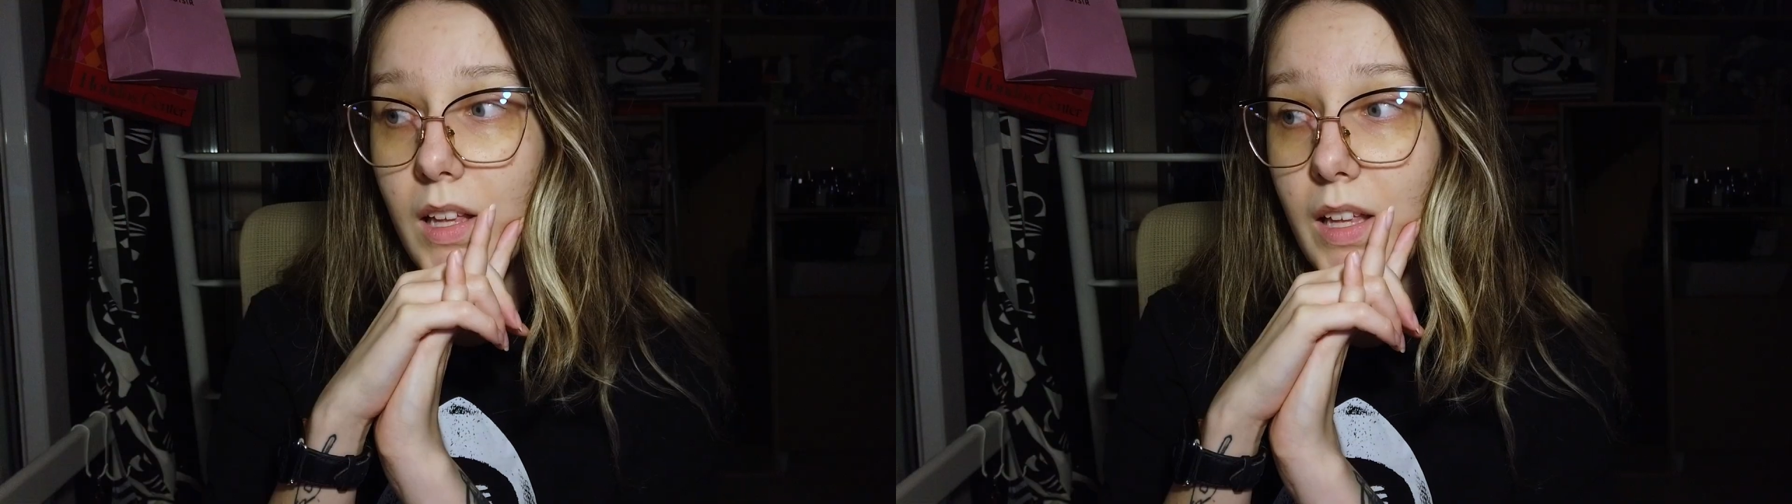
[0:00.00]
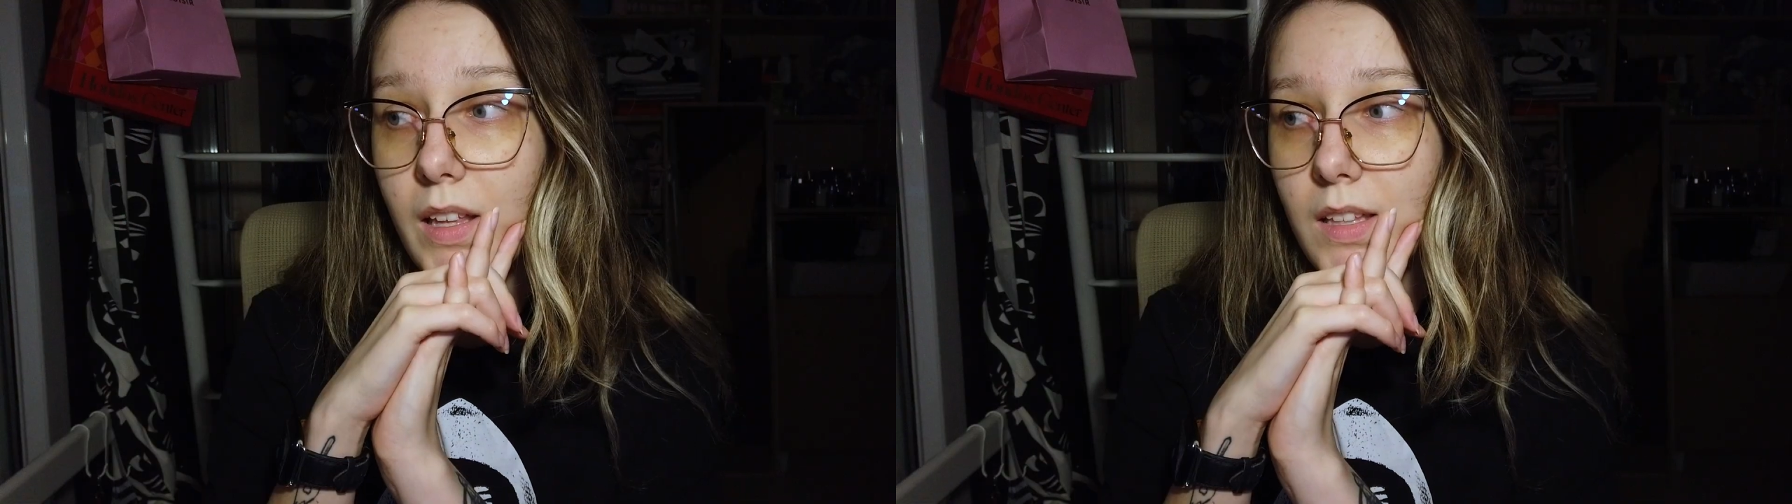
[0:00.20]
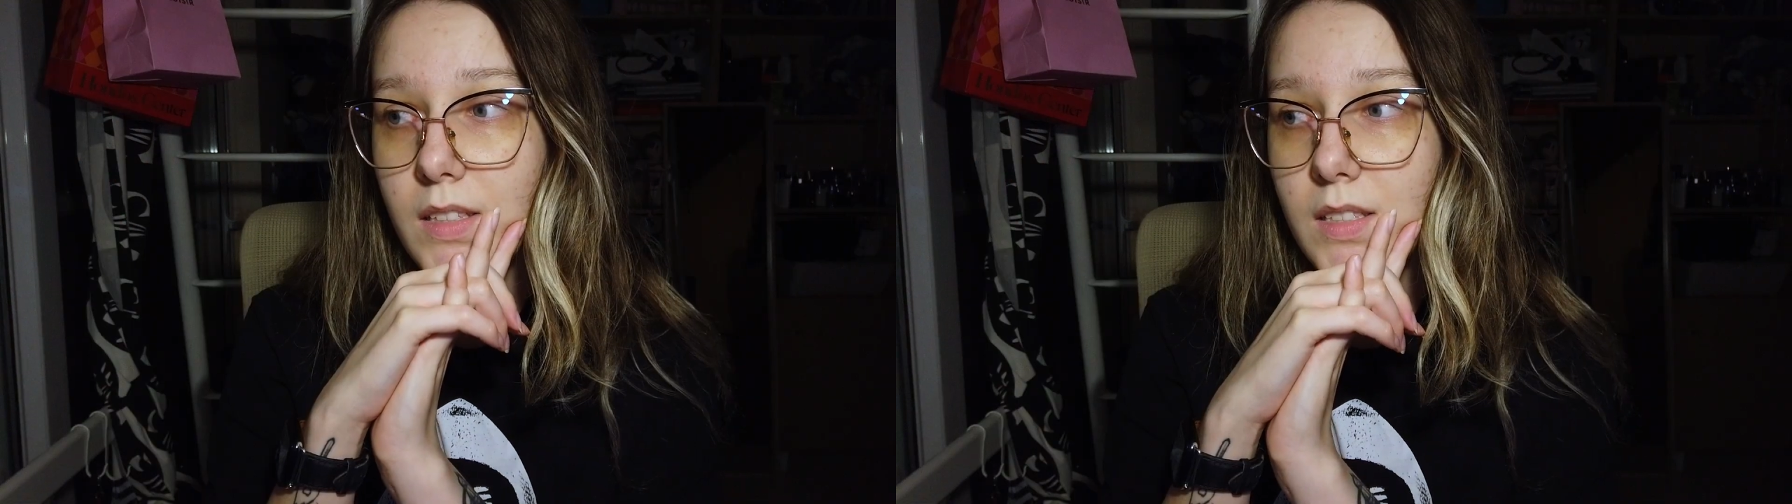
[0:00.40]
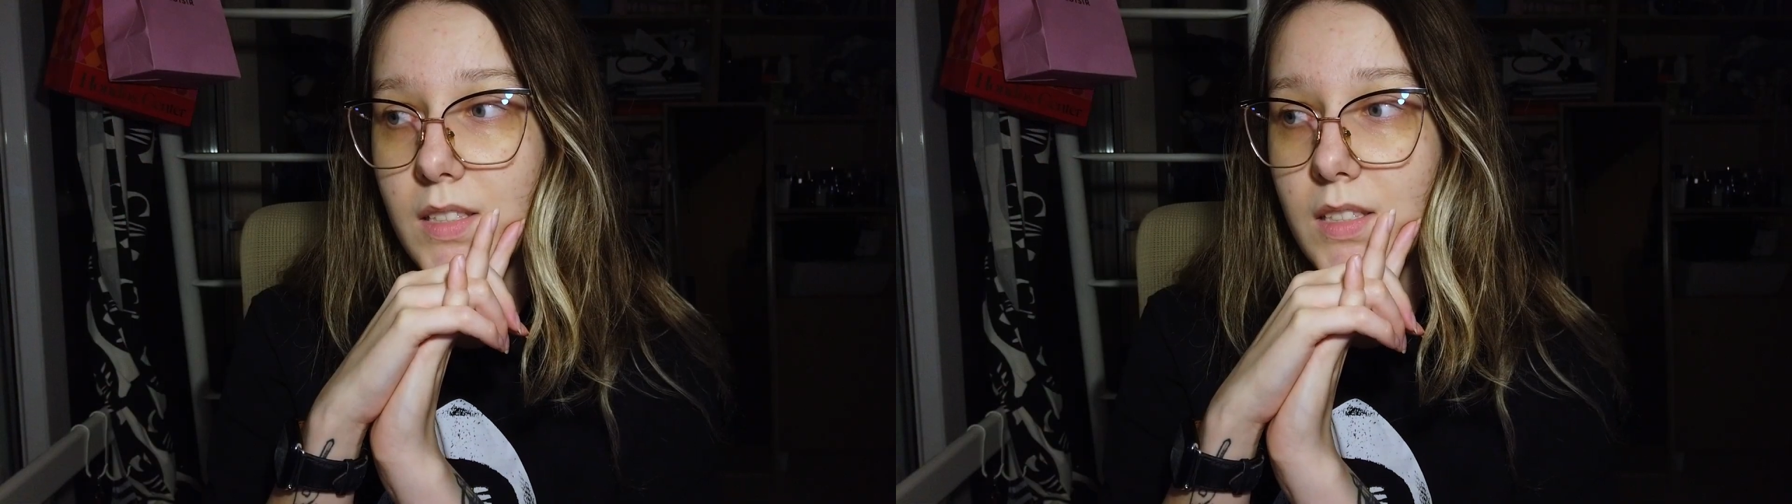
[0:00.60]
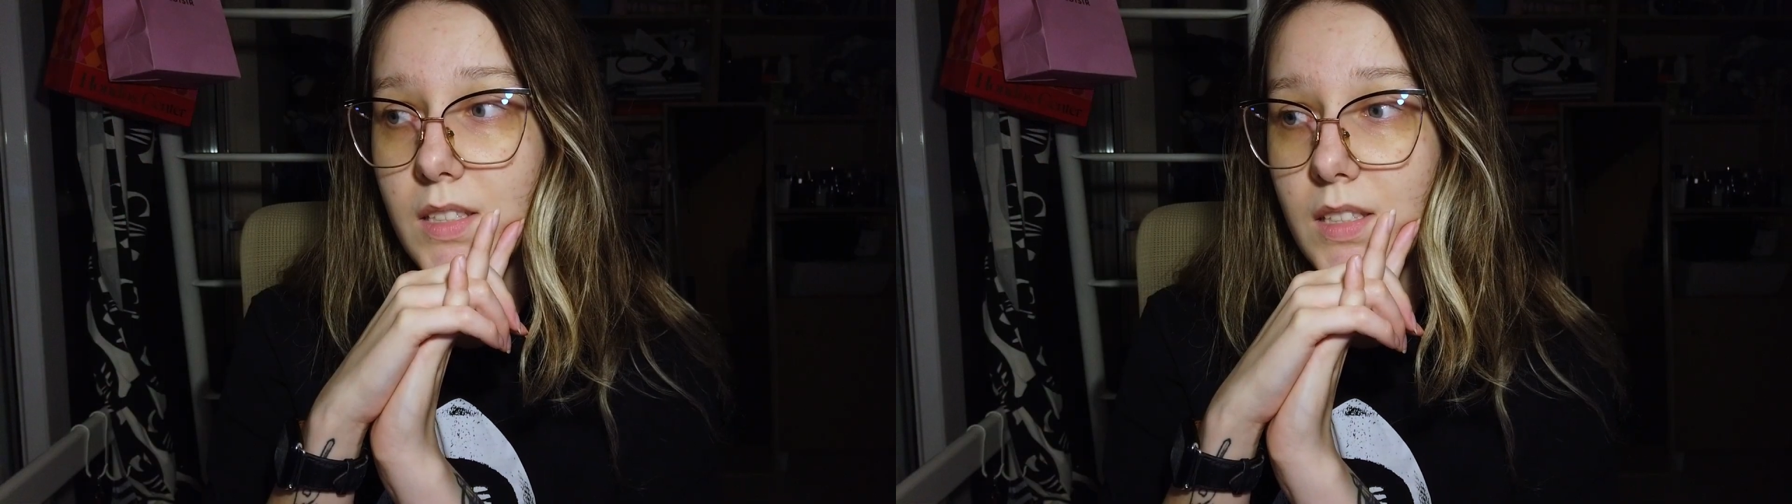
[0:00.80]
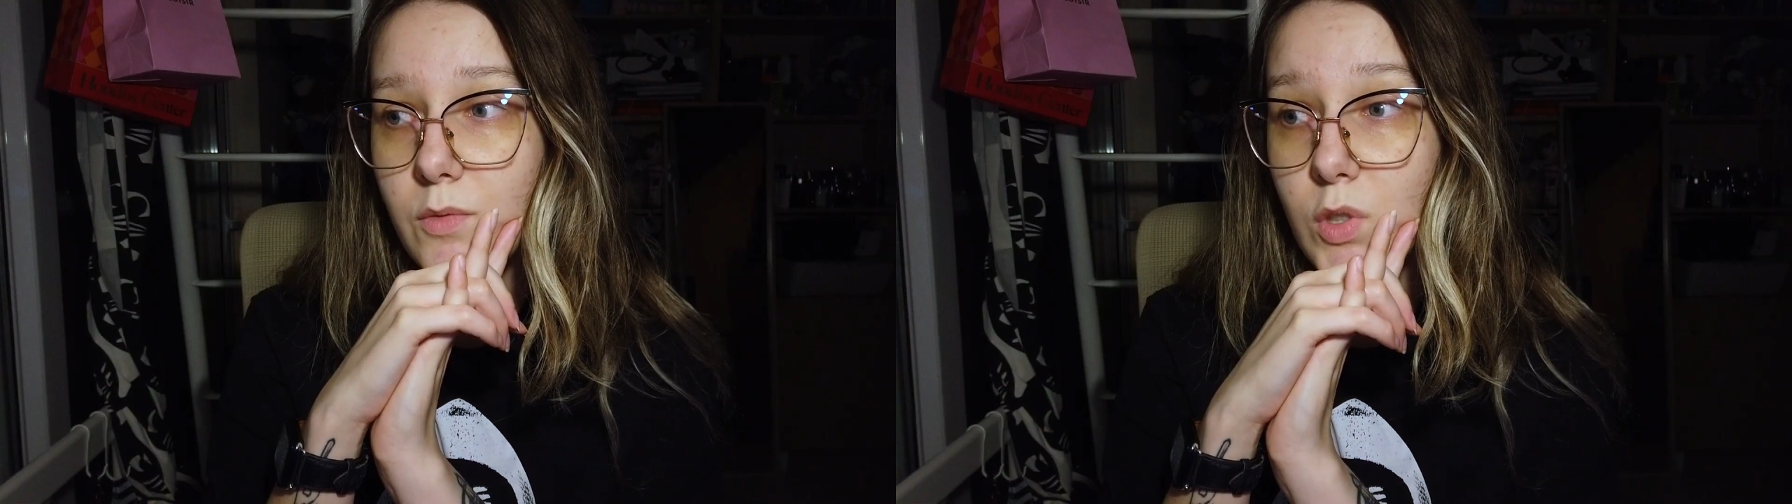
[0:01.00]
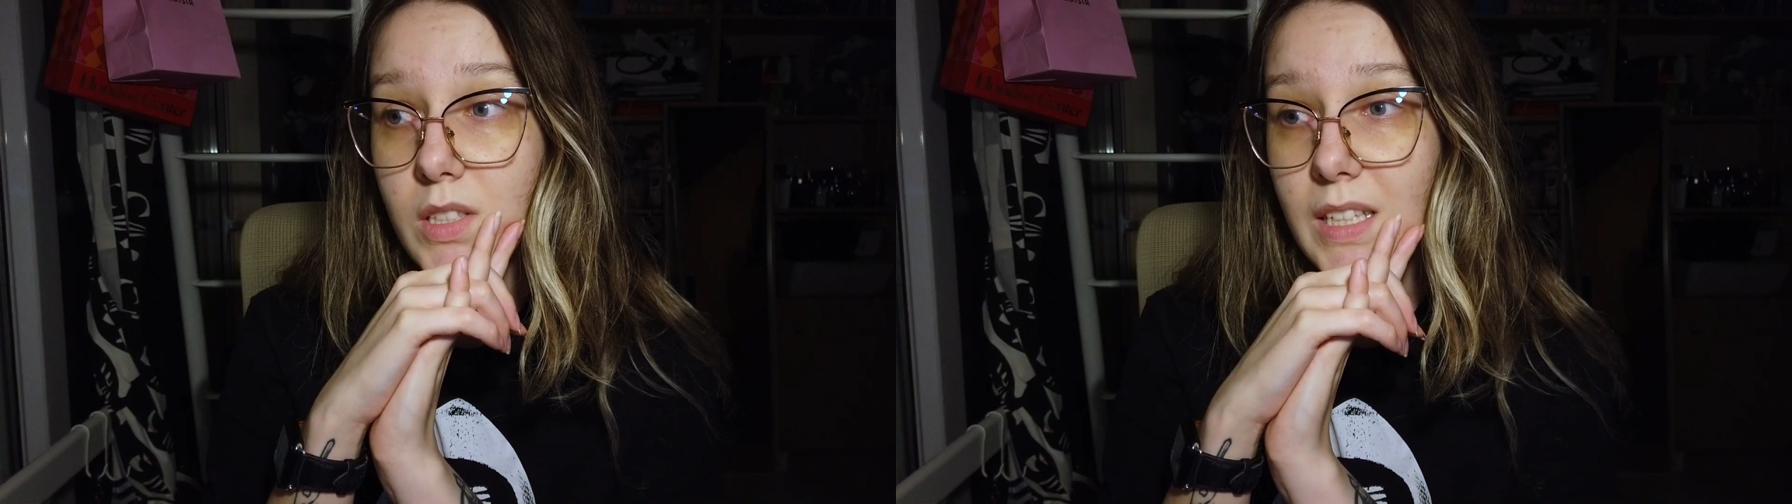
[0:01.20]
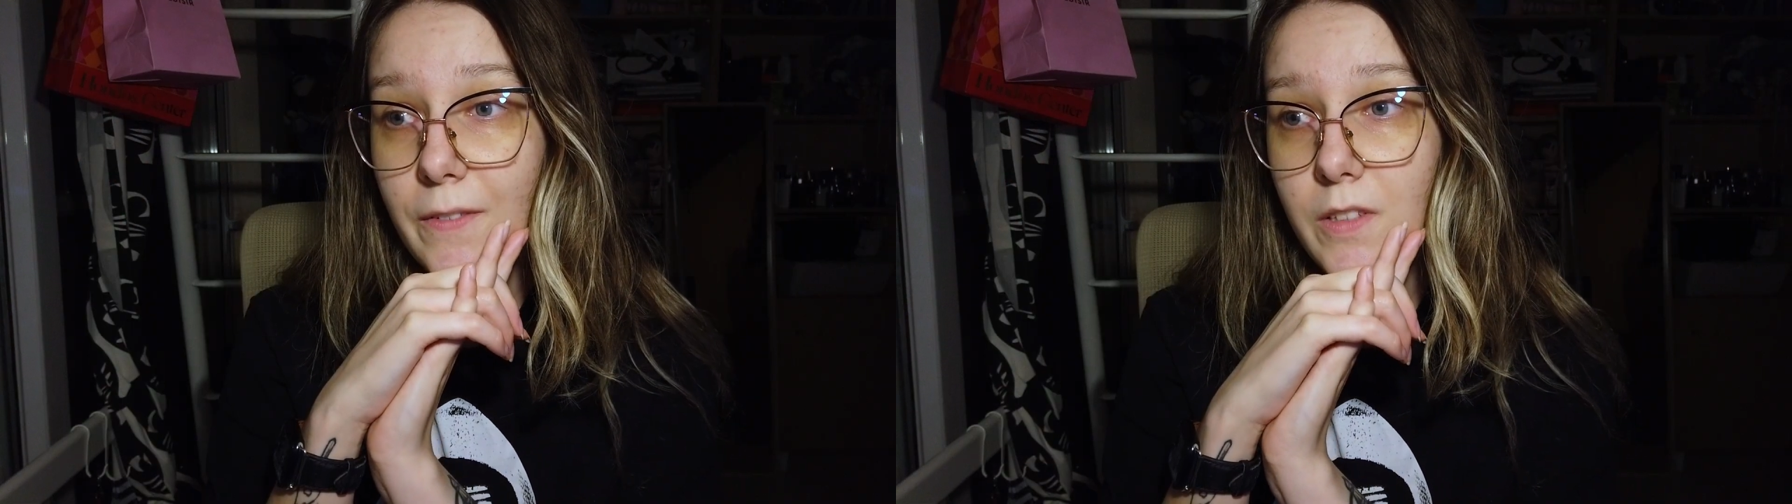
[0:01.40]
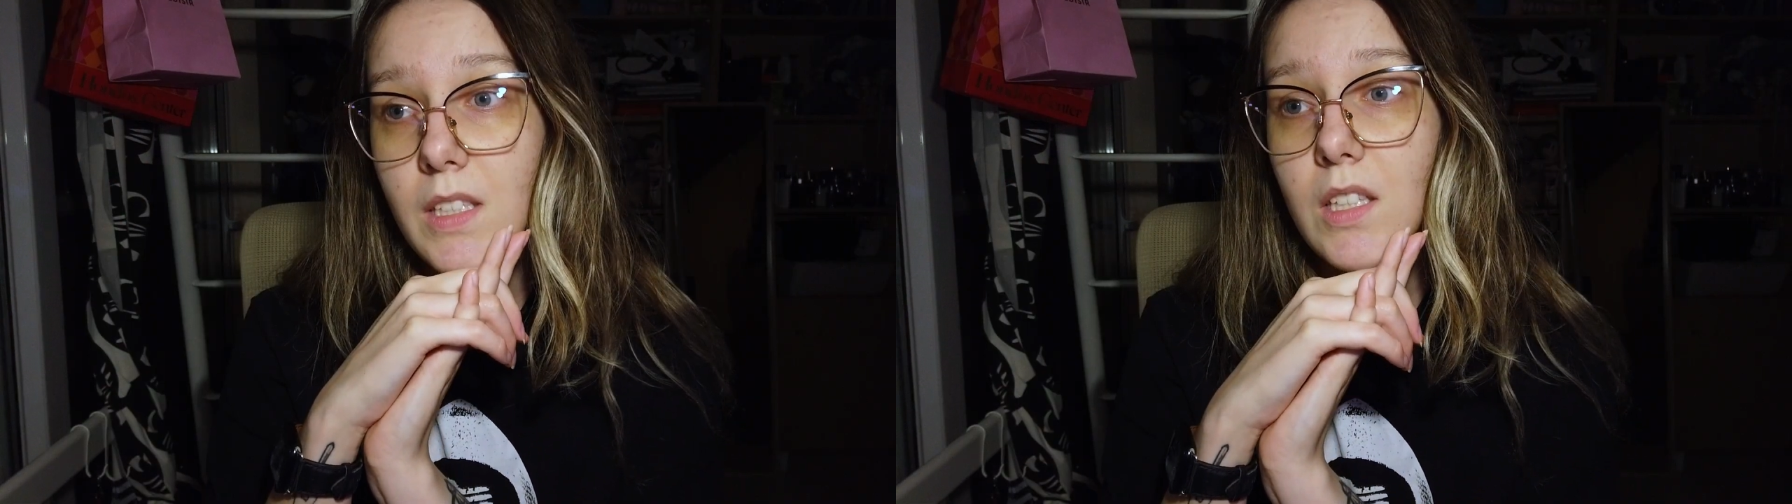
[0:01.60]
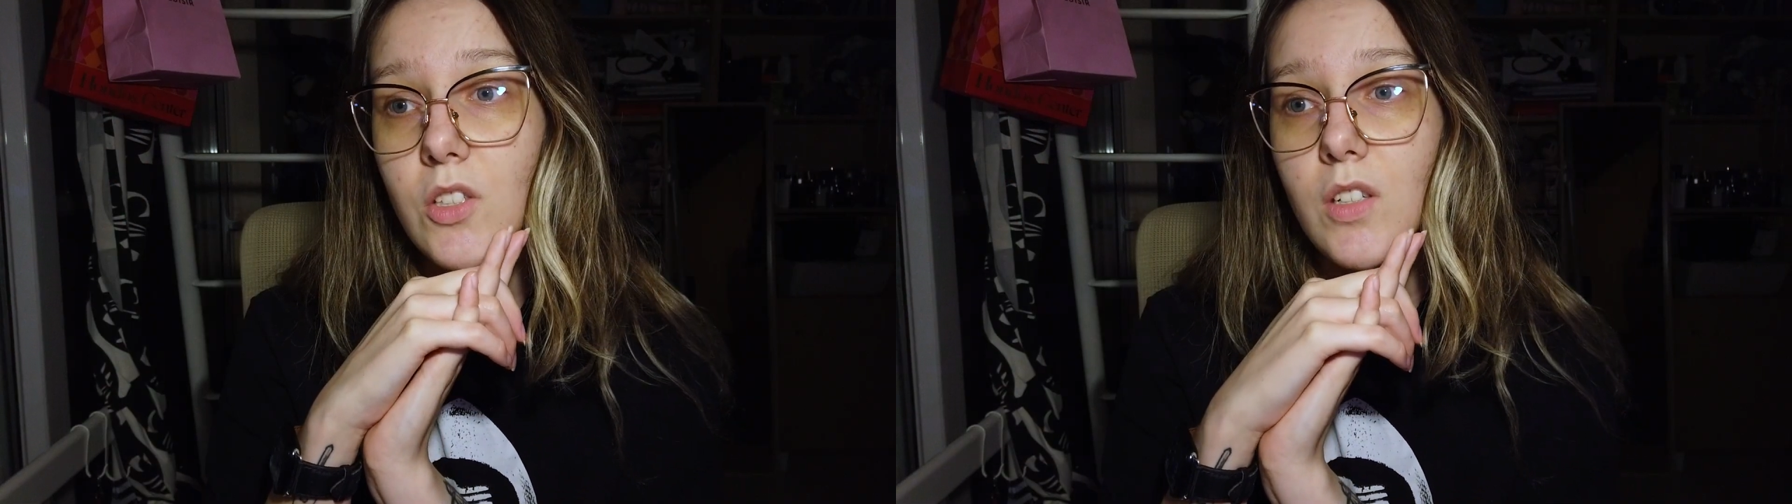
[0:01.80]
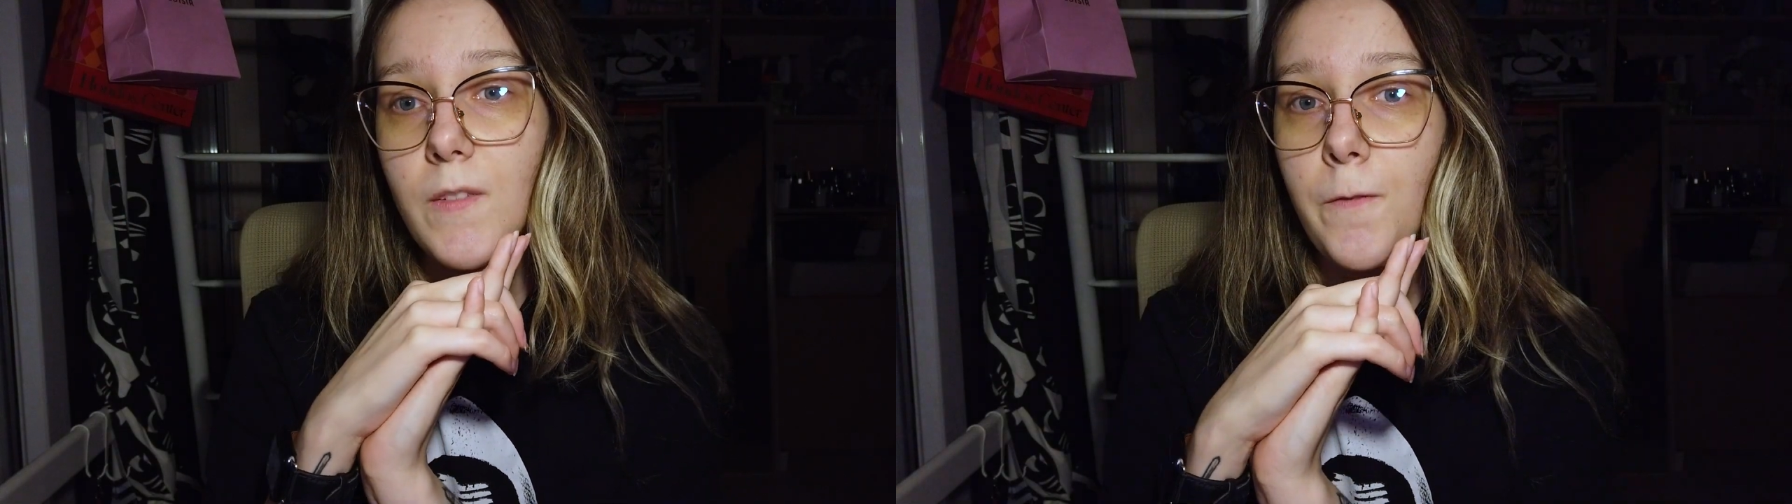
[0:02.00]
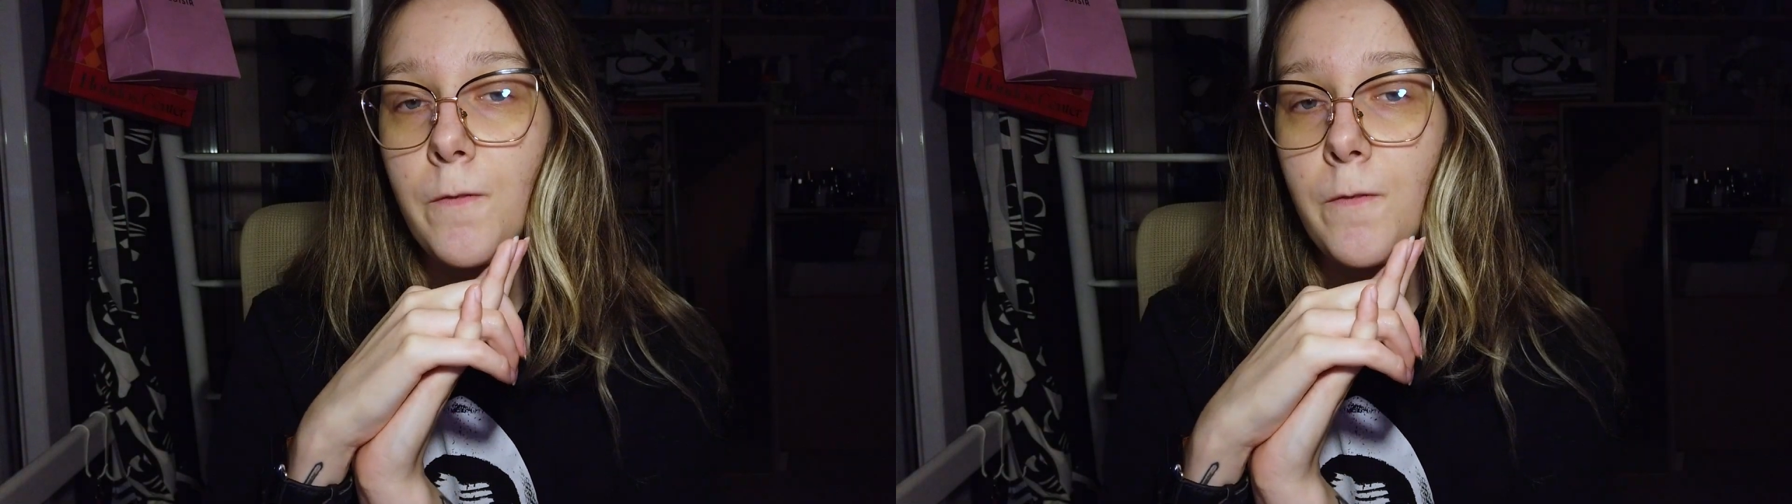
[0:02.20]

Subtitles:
And we'll definitely not